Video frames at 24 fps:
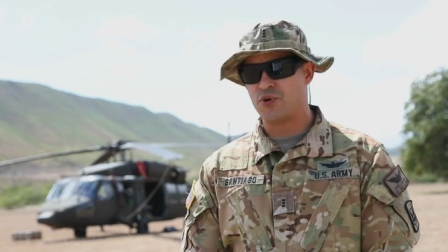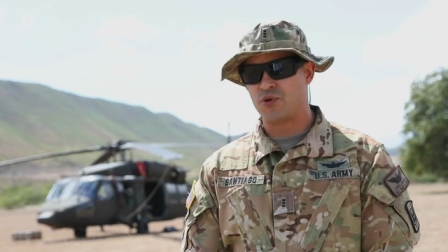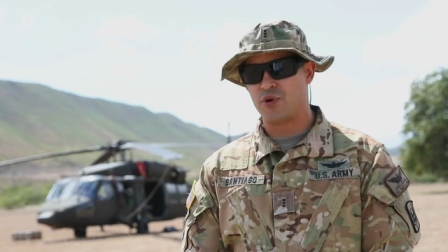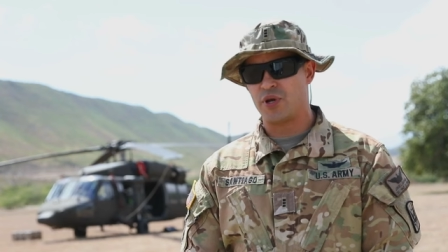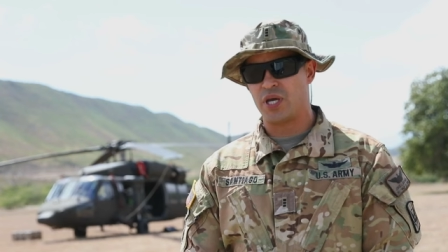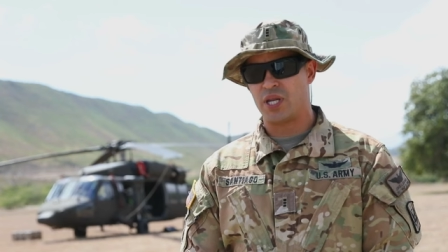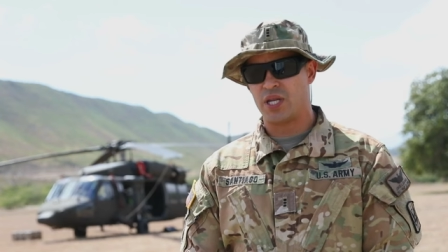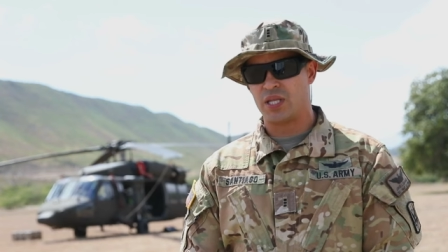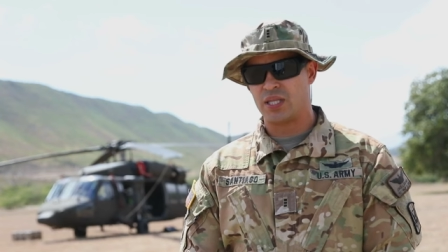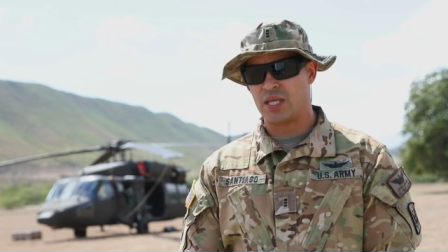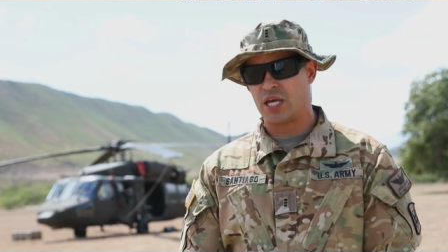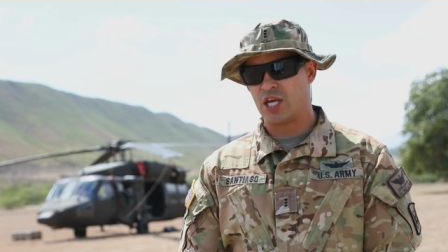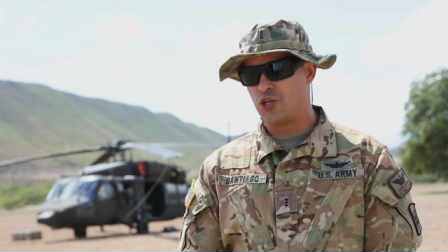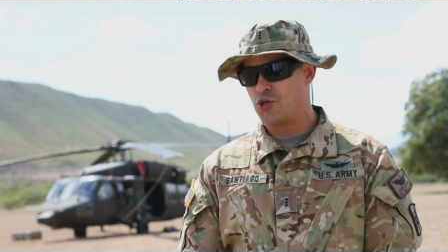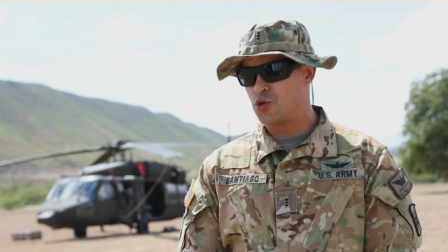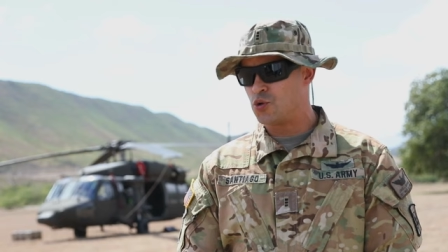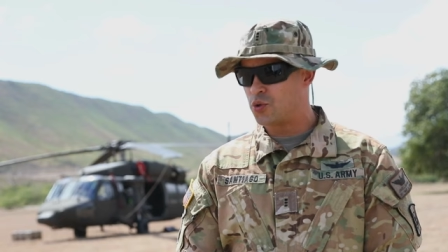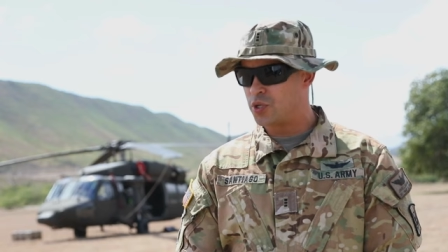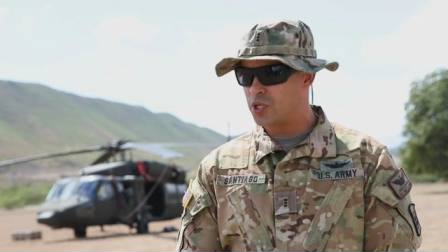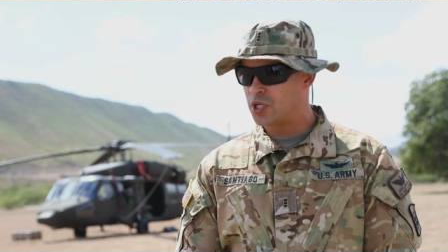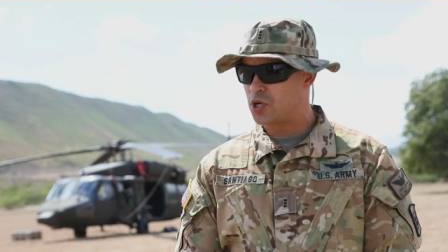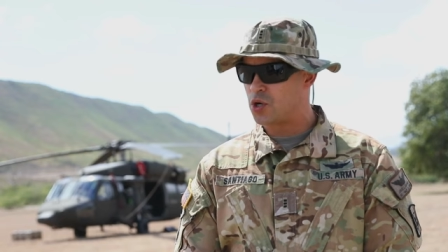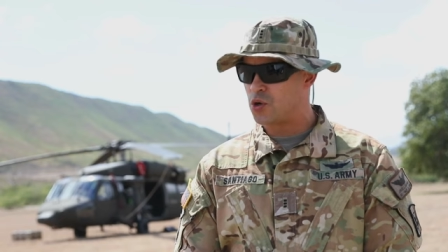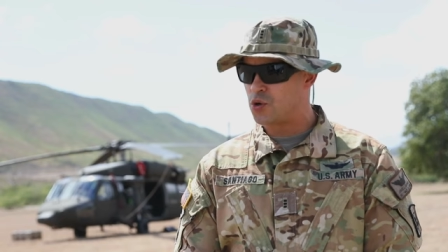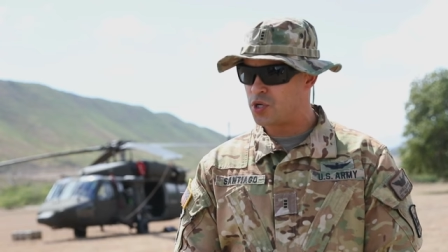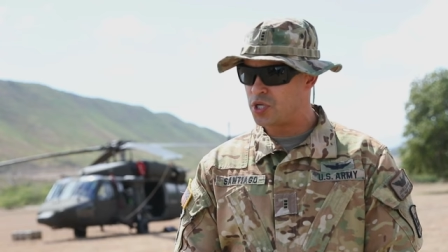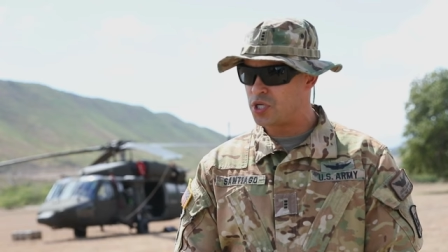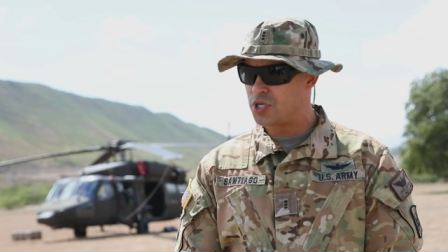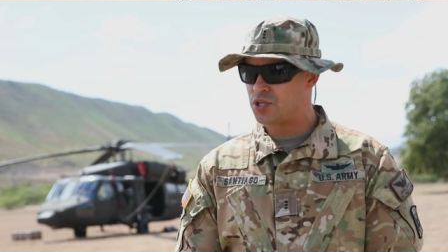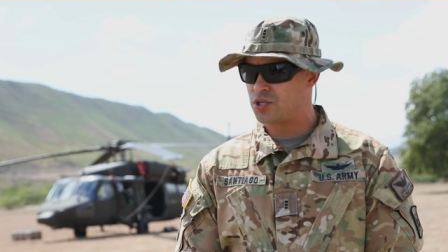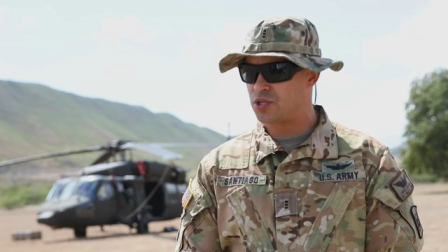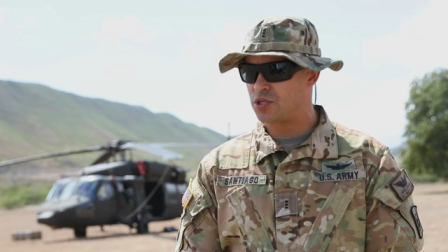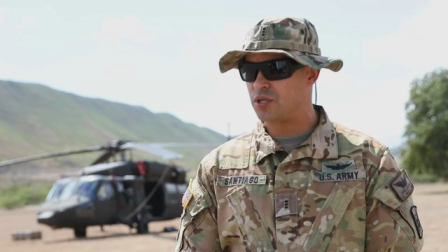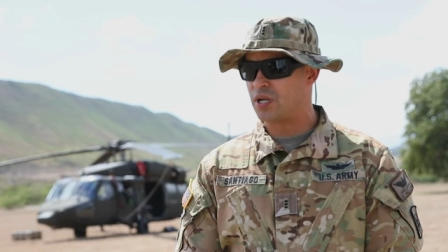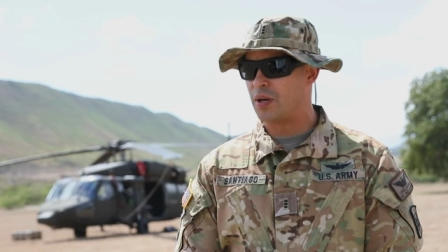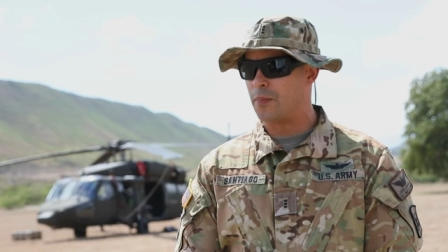creating that unit
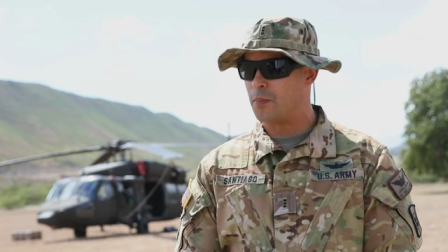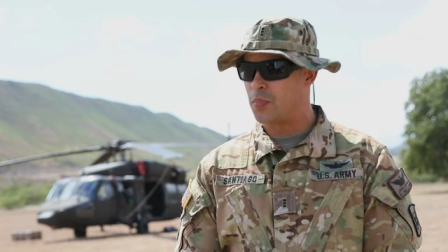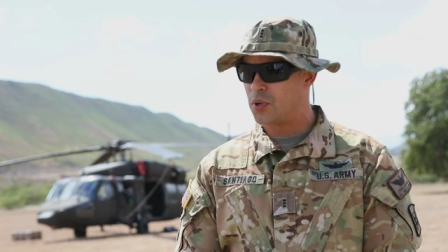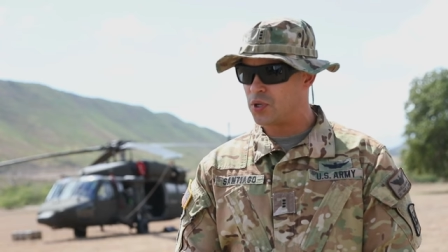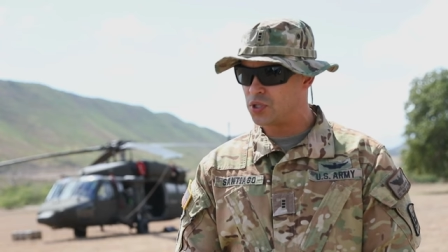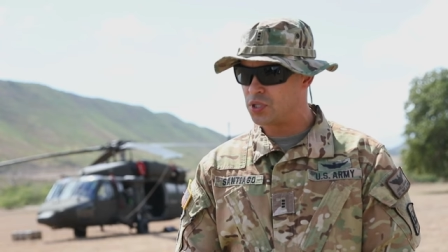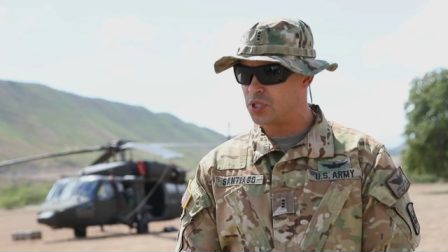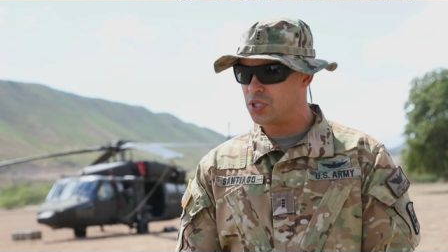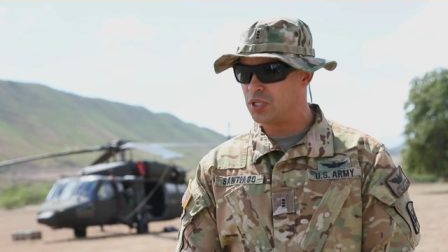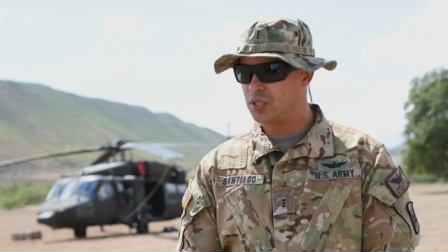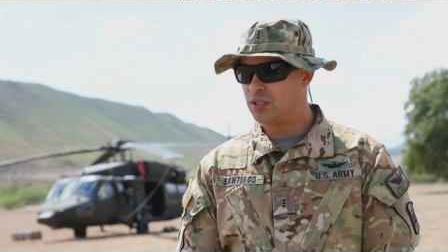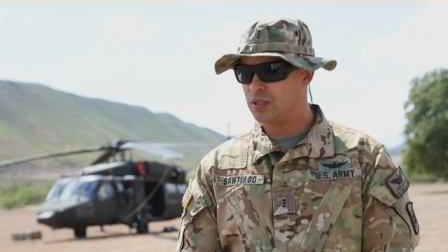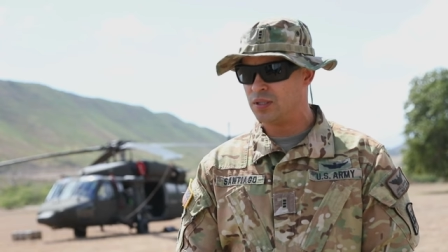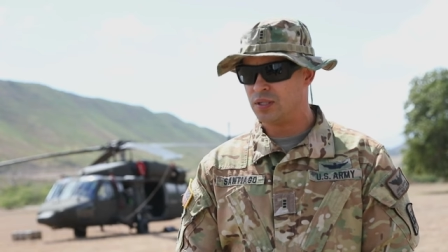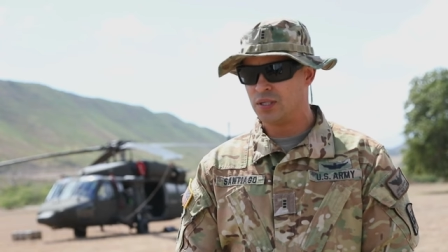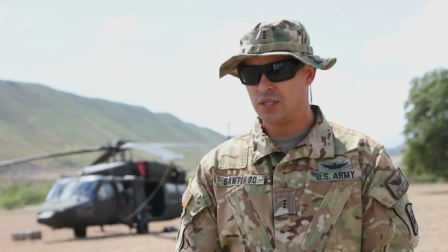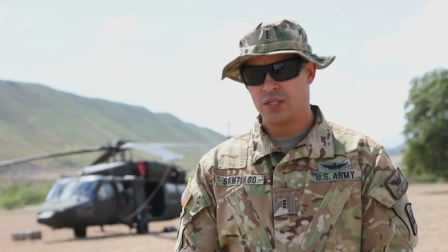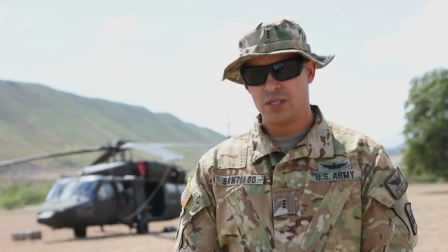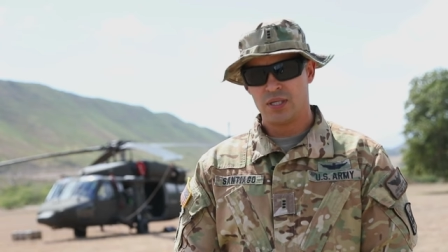cohesion and bonding,